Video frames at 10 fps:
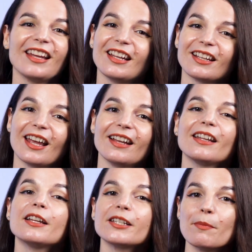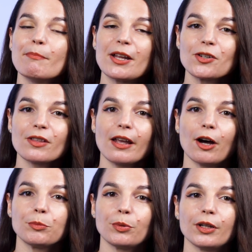And again, to measure the
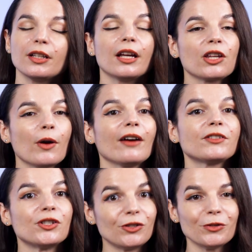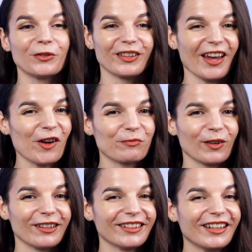output, you have to do the
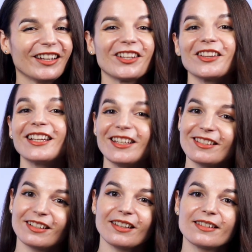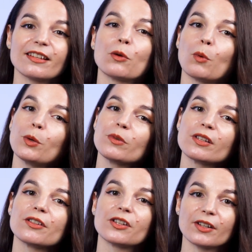output. You'll instantly see what
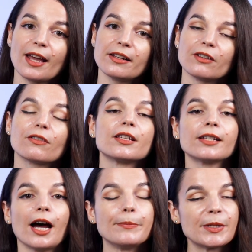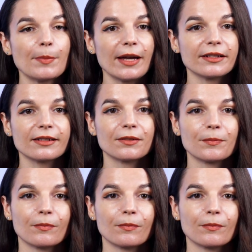results you're getting for the time spent.